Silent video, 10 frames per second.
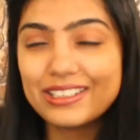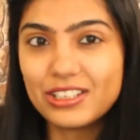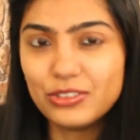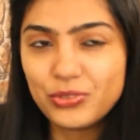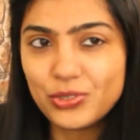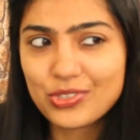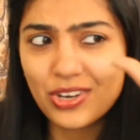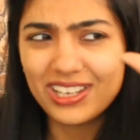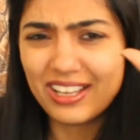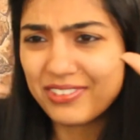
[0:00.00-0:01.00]
I get
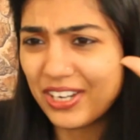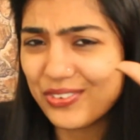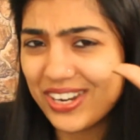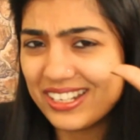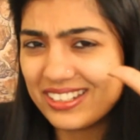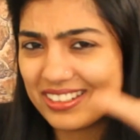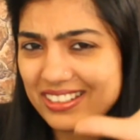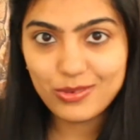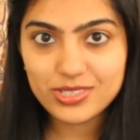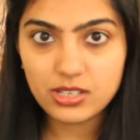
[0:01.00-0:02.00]
confused on left and
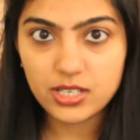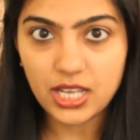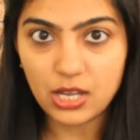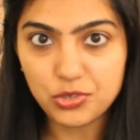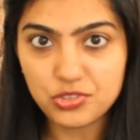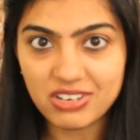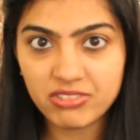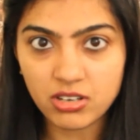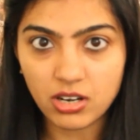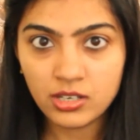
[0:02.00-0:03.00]
right. When I was learning how to
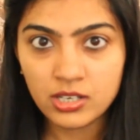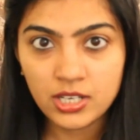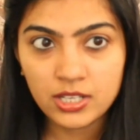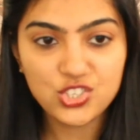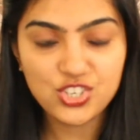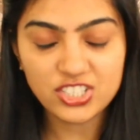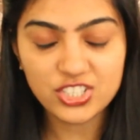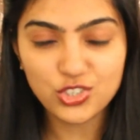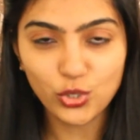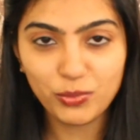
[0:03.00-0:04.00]
drive a car, the
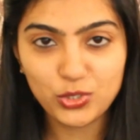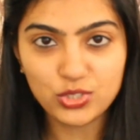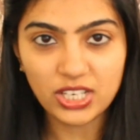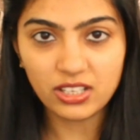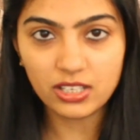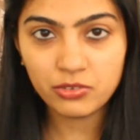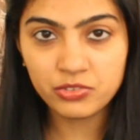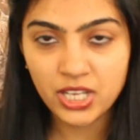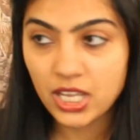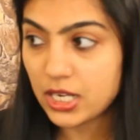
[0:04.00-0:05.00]
instructor told me to take a
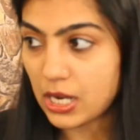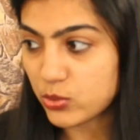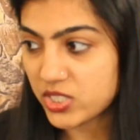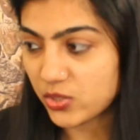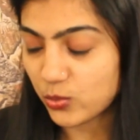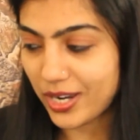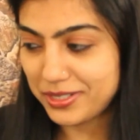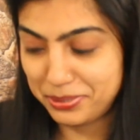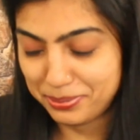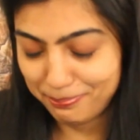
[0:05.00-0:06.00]
left and I would take a
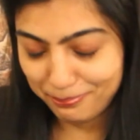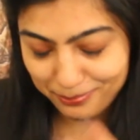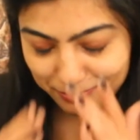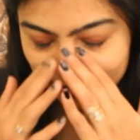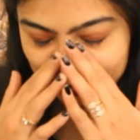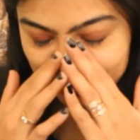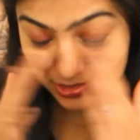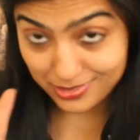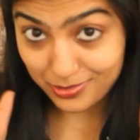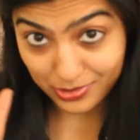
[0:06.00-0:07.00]
right.
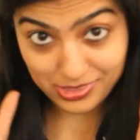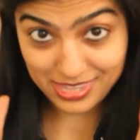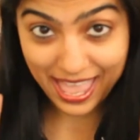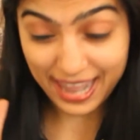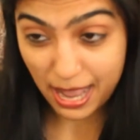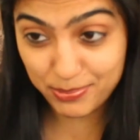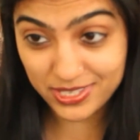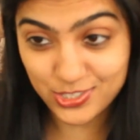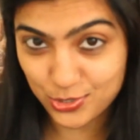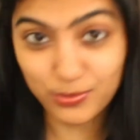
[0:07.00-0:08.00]
That
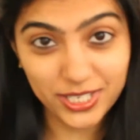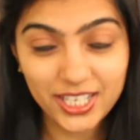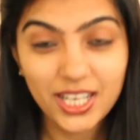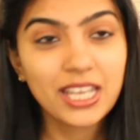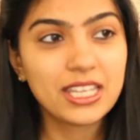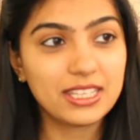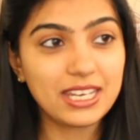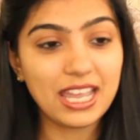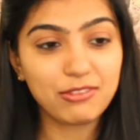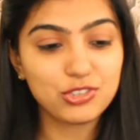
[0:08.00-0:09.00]
happens to me.
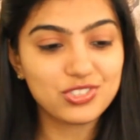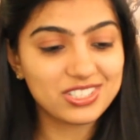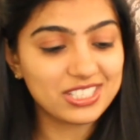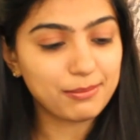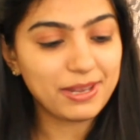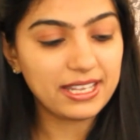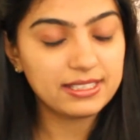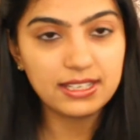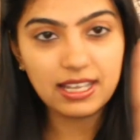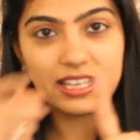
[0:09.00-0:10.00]
Then I have to just check
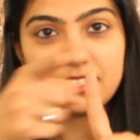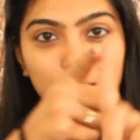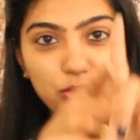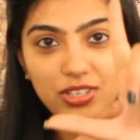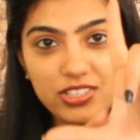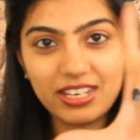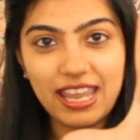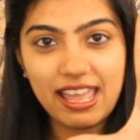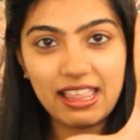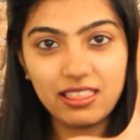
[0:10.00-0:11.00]
my hand. You know,
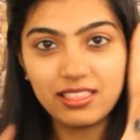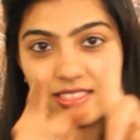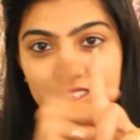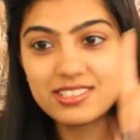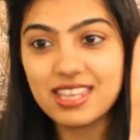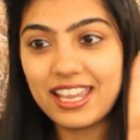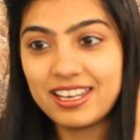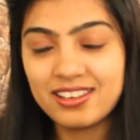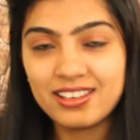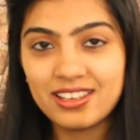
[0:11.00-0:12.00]
there's an L this
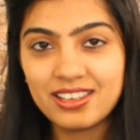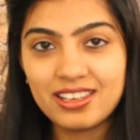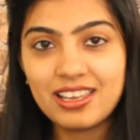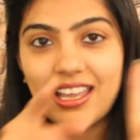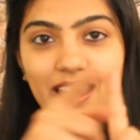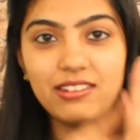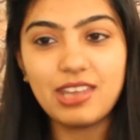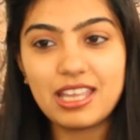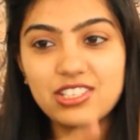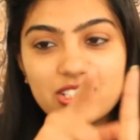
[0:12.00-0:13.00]
side
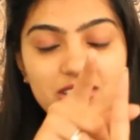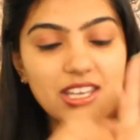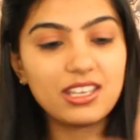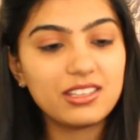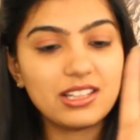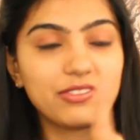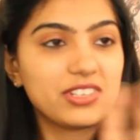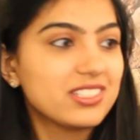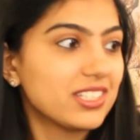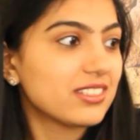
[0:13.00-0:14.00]
and I just say
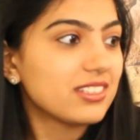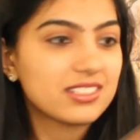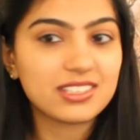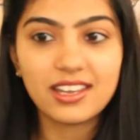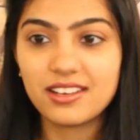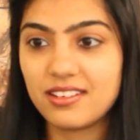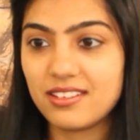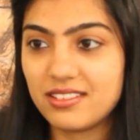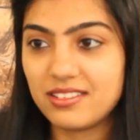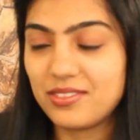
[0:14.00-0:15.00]
left is this side